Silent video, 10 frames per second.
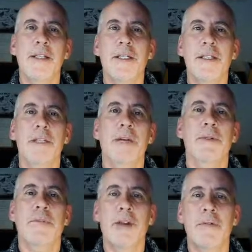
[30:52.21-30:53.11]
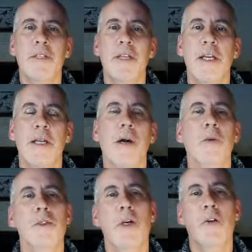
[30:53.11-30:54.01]
And this is in terms of privacy and
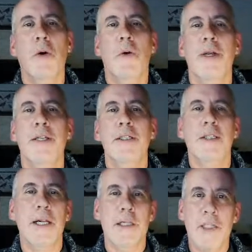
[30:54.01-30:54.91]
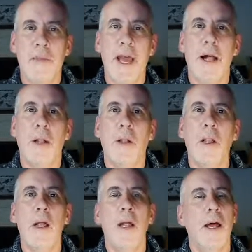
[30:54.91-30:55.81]
also noise and smell